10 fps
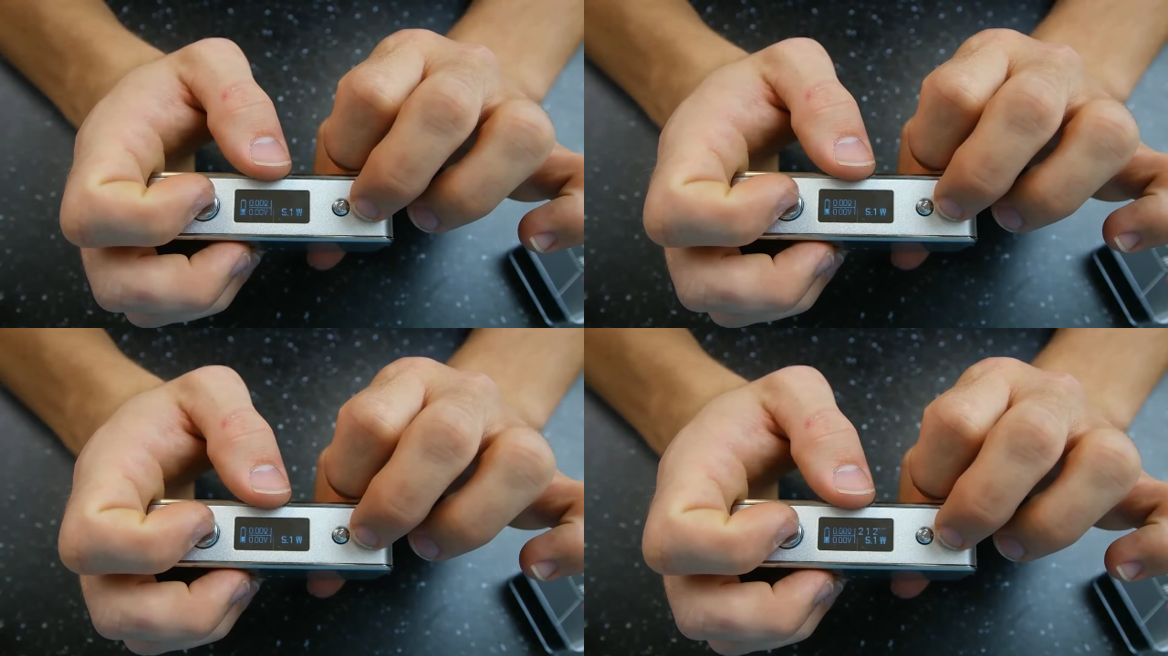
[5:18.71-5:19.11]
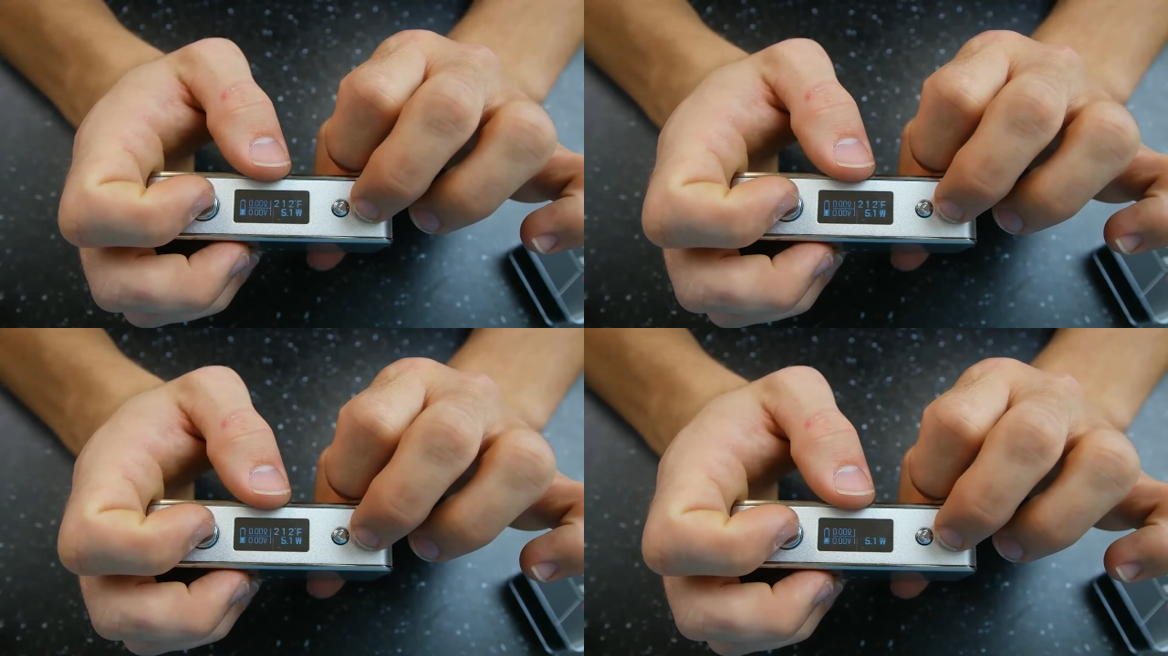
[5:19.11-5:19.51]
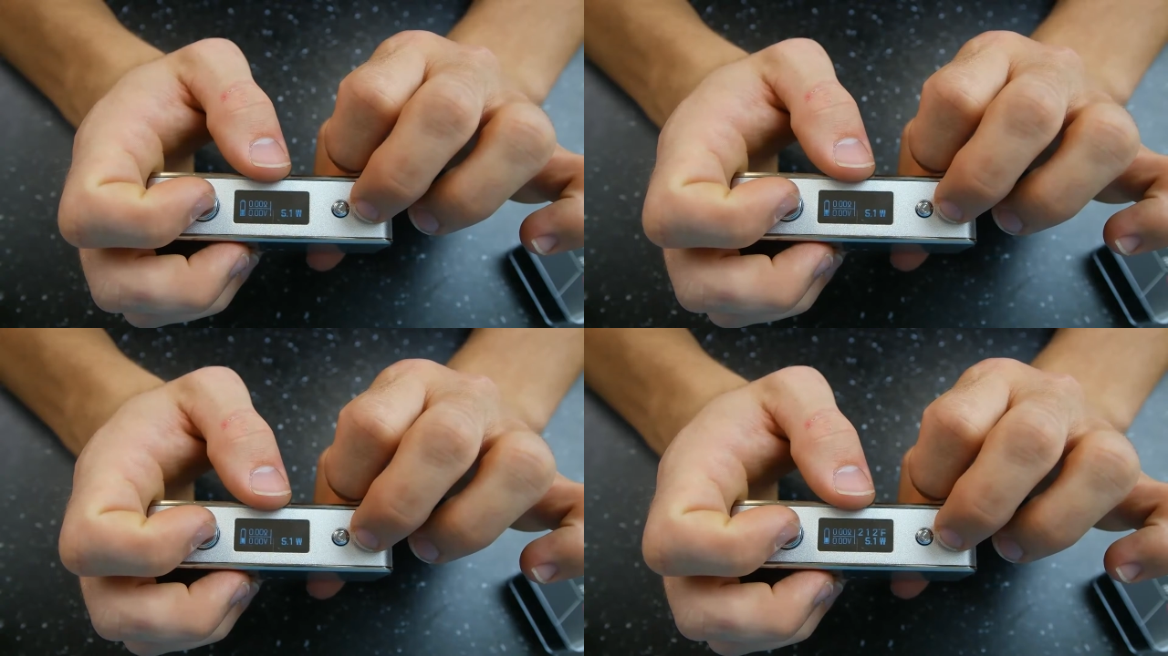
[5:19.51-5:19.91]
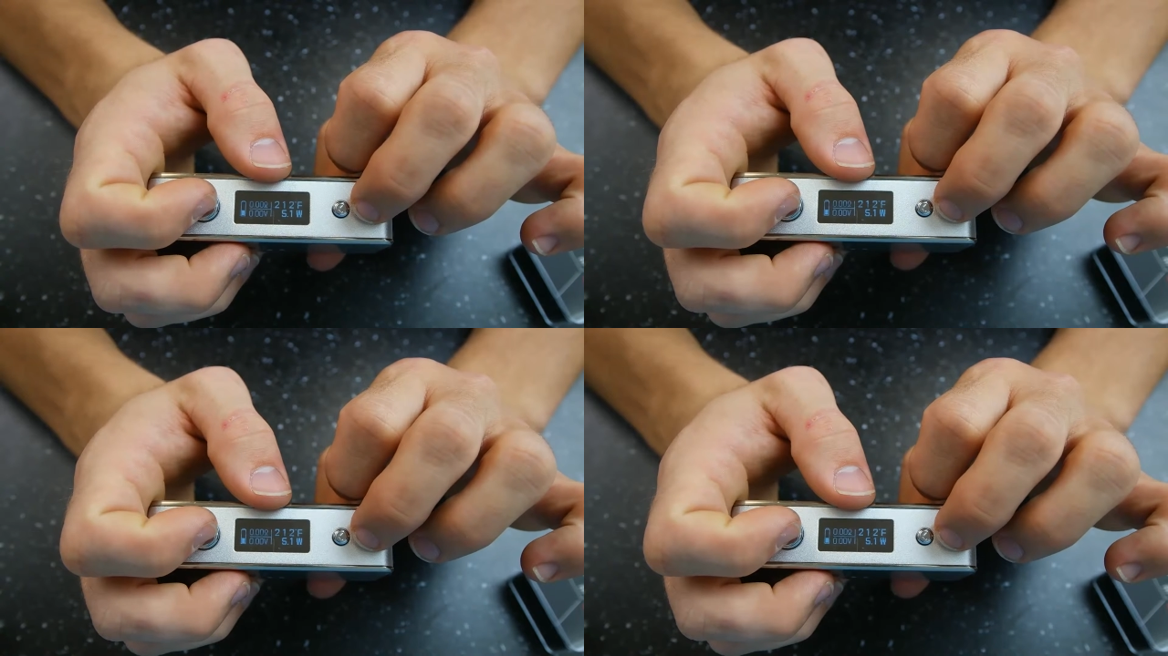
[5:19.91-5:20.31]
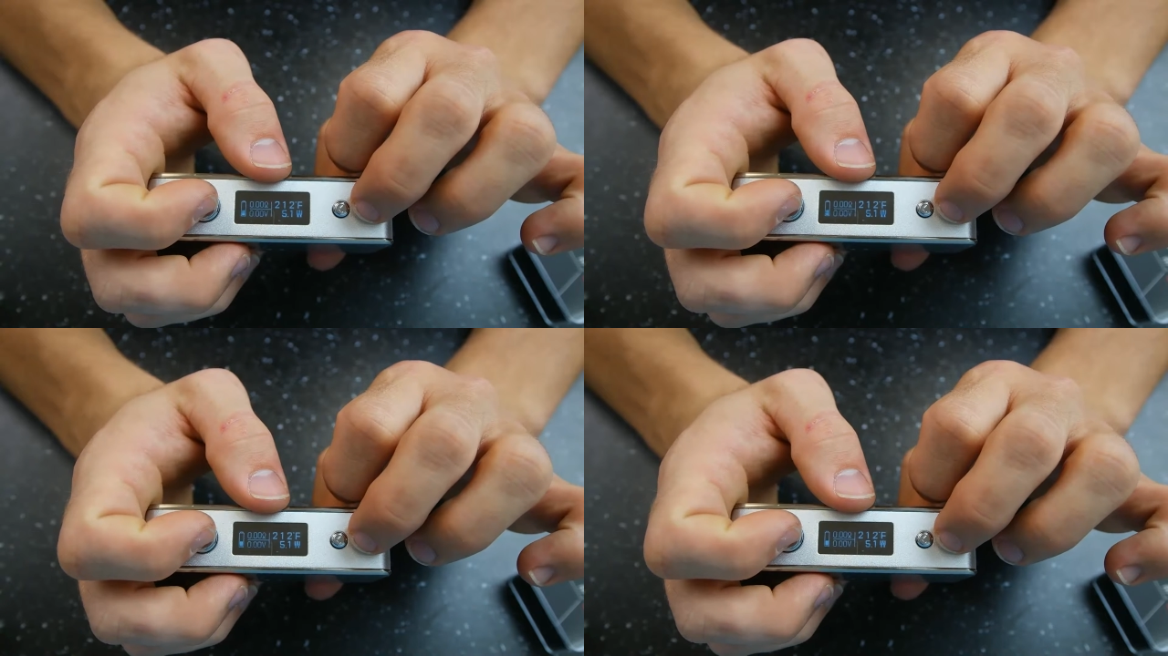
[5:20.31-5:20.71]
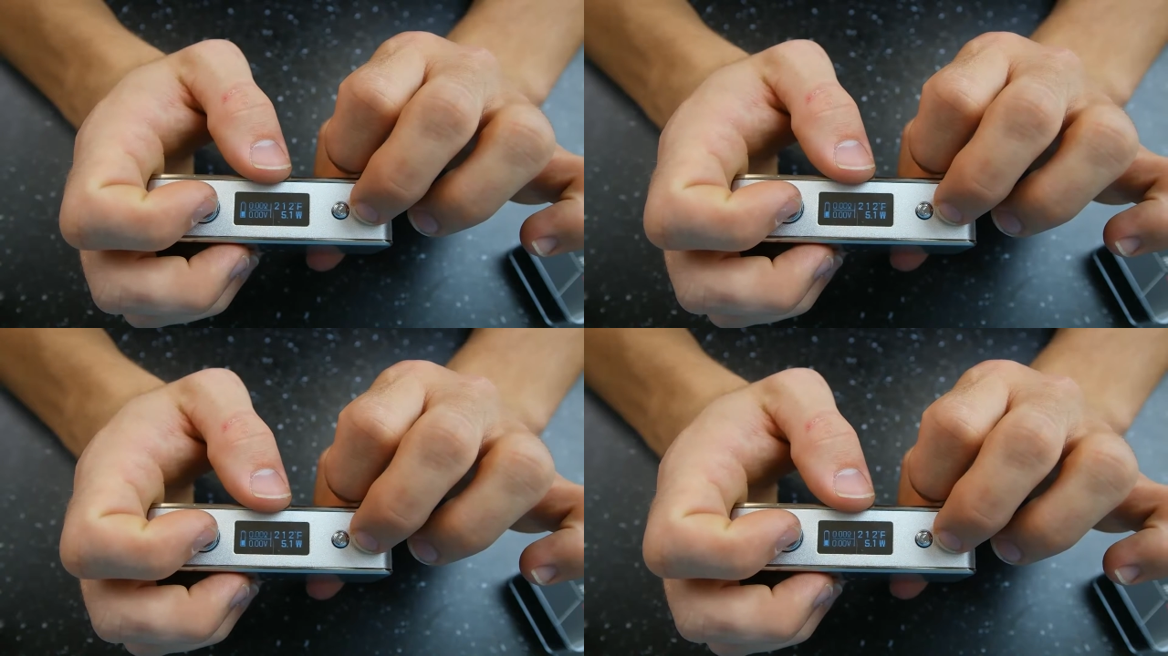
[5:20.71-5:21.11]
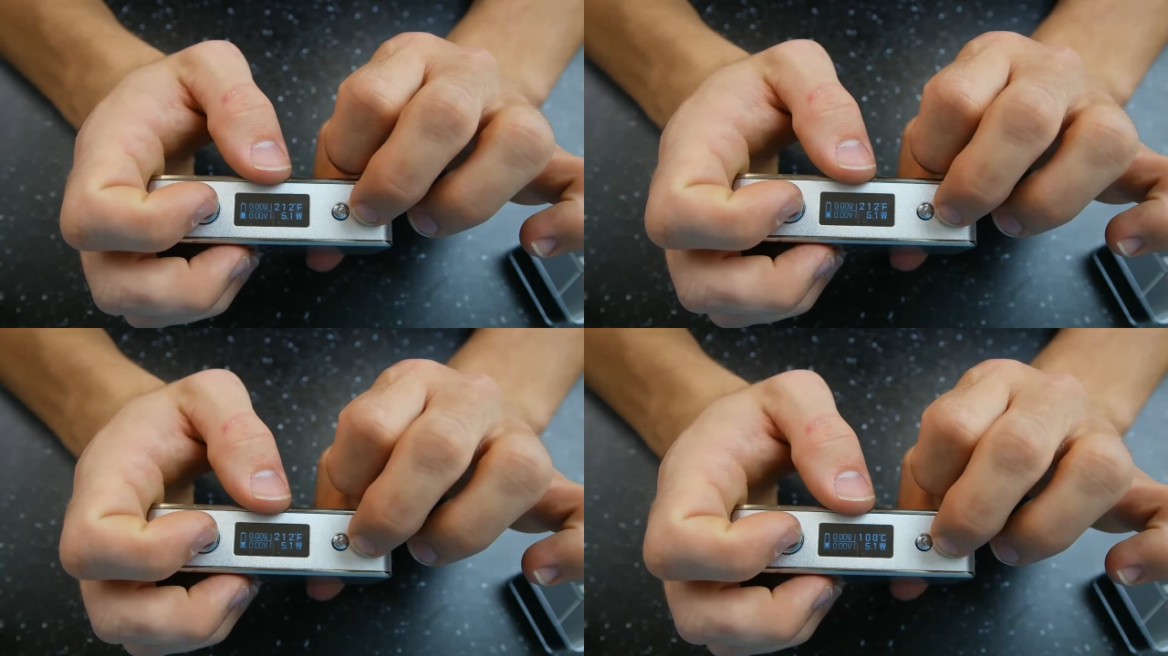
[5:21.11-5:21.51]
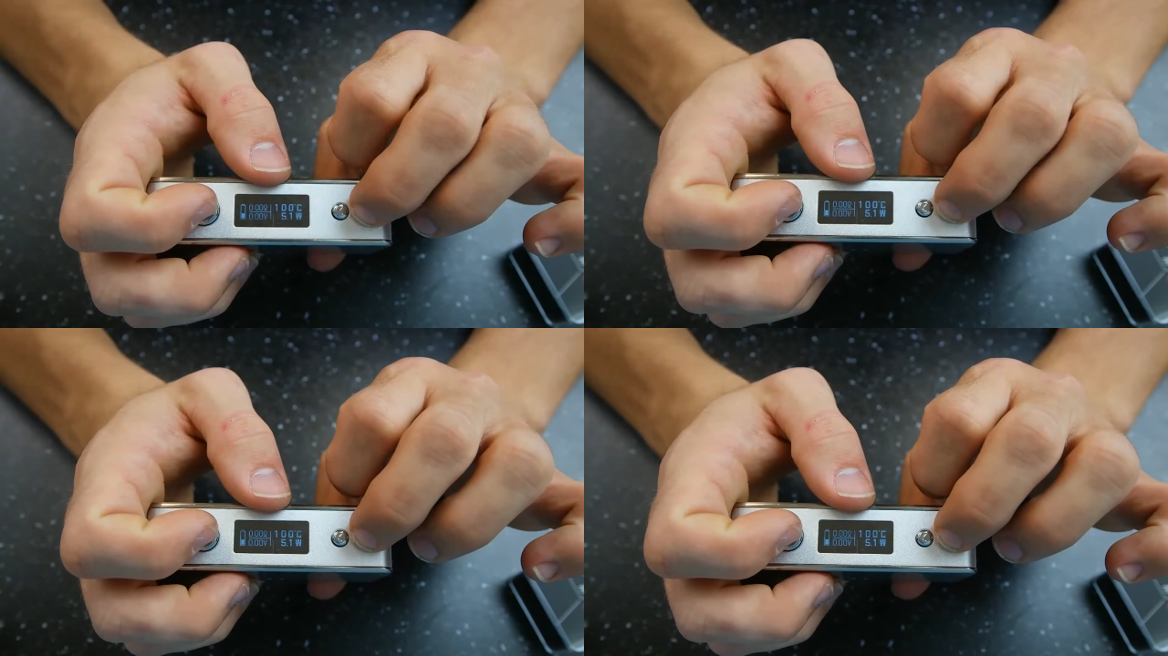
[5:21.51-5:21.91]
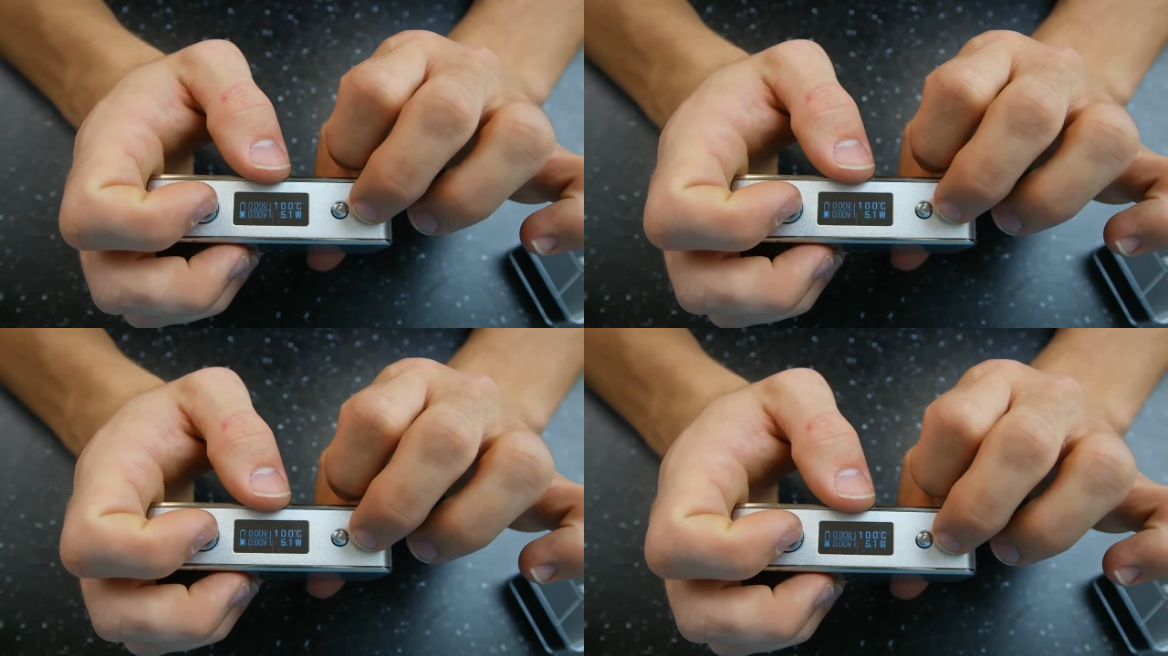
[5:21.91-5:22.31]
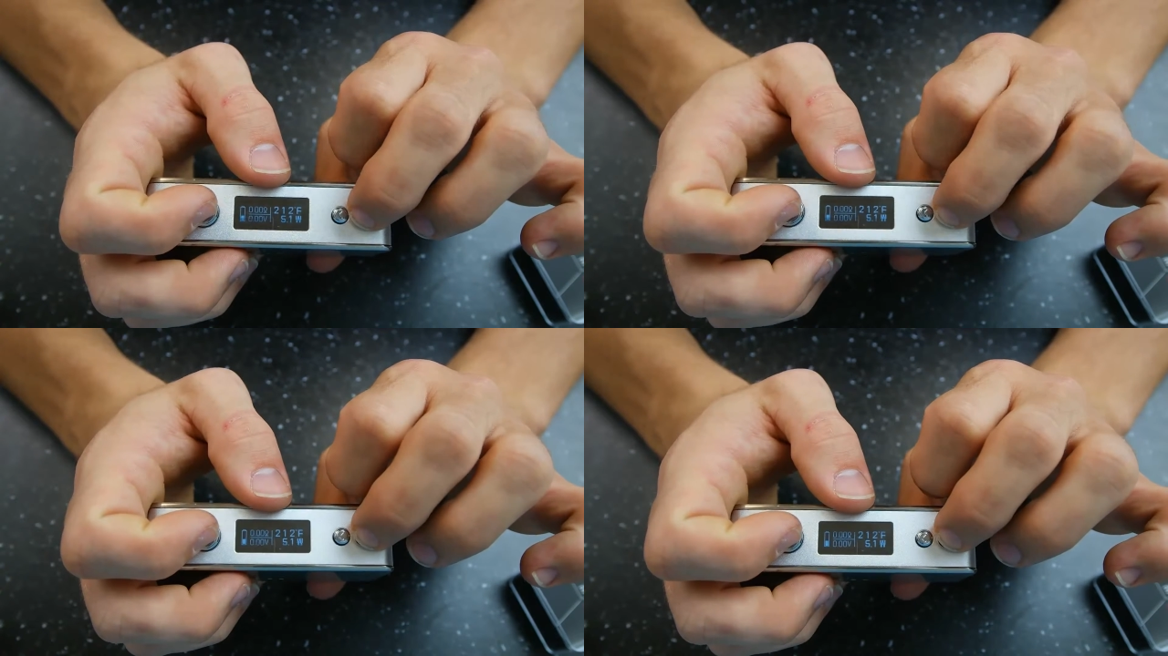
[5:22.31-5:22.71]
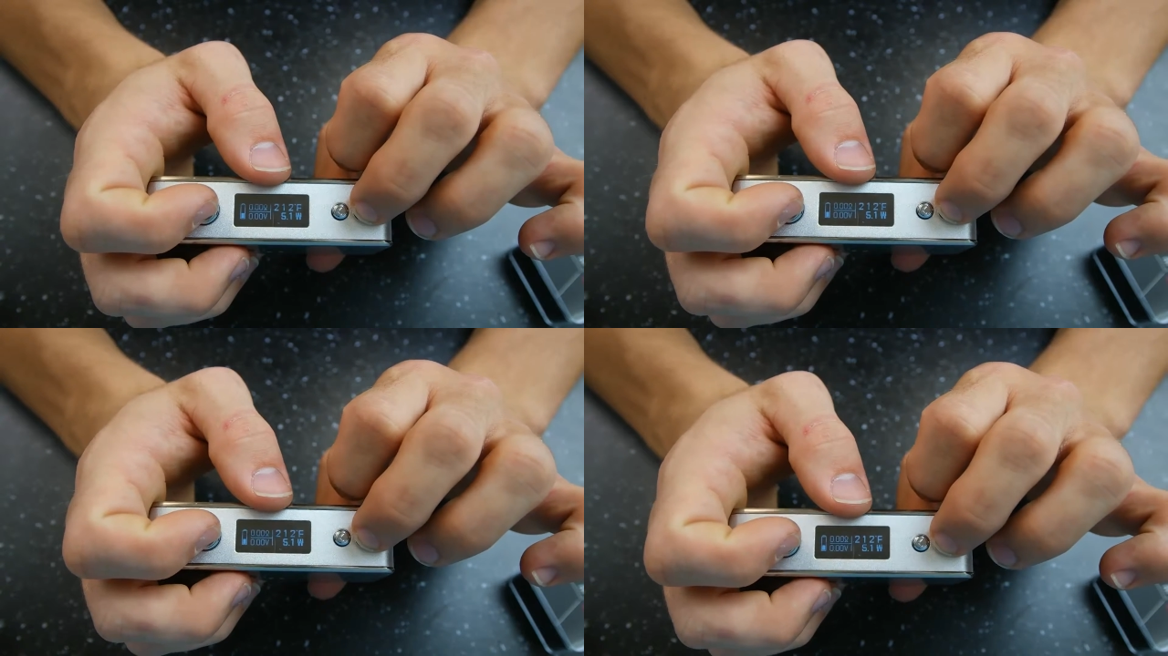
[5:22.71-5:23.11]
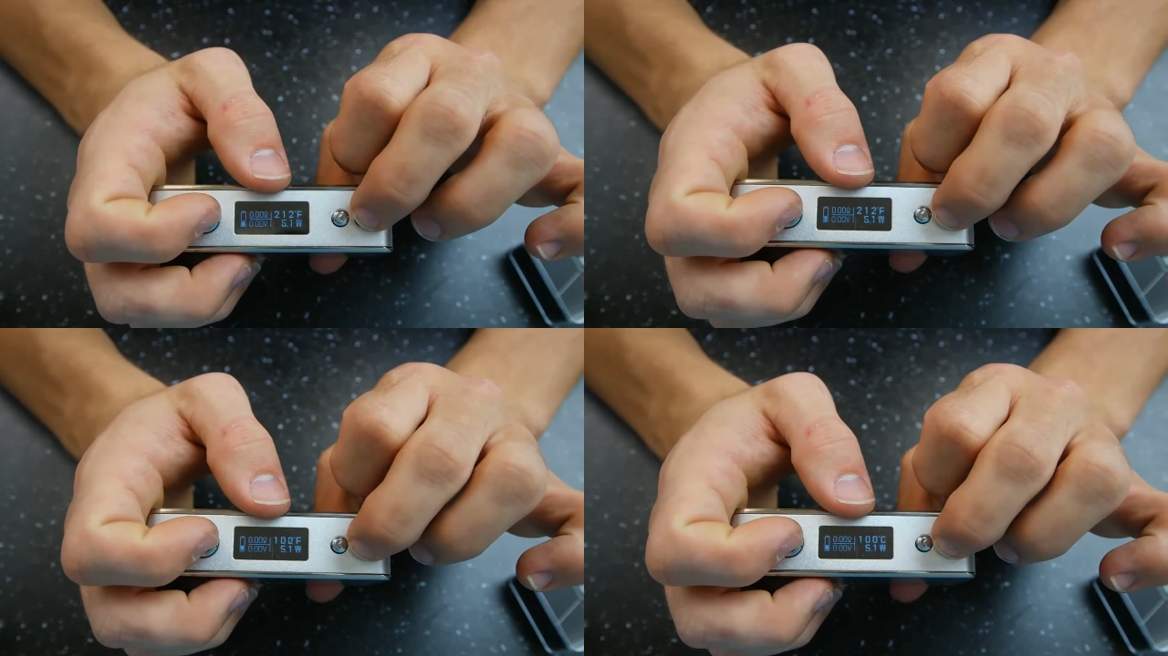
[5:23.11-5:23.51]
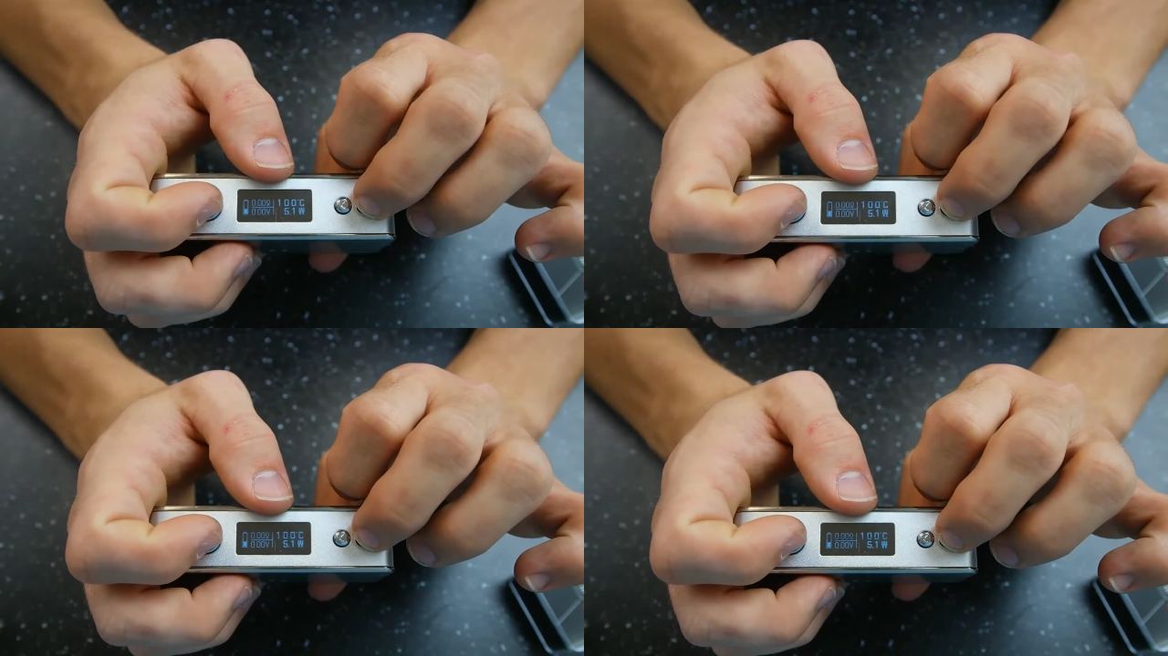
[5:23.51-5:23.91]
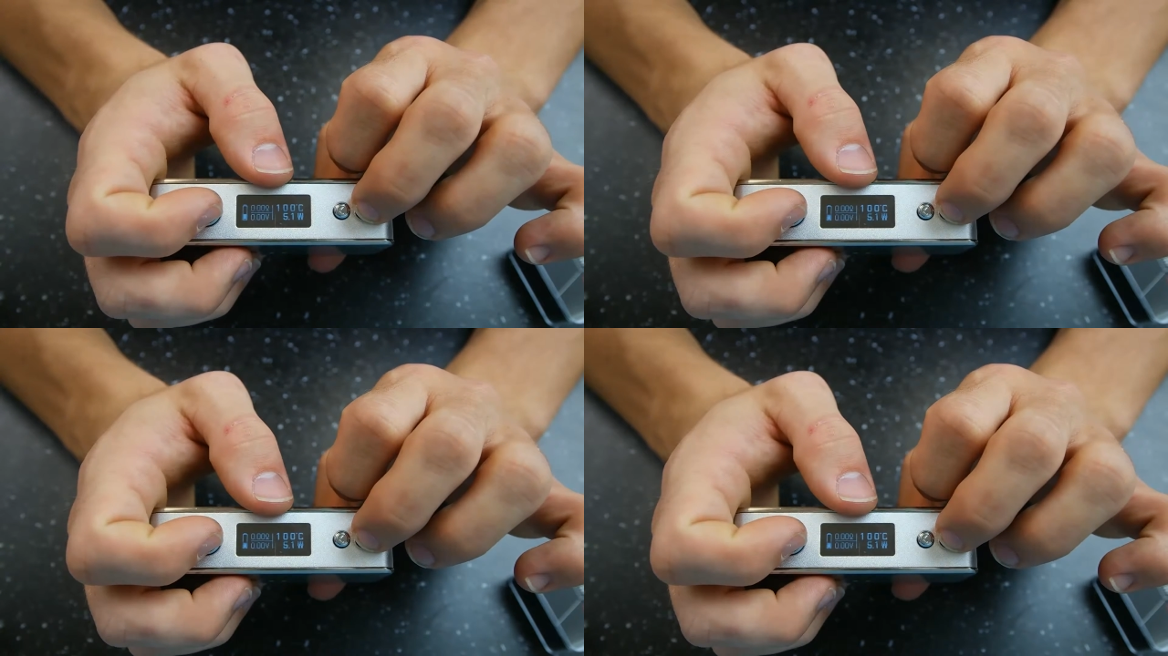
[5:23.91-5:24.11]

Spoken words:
[unreadable: no face in view]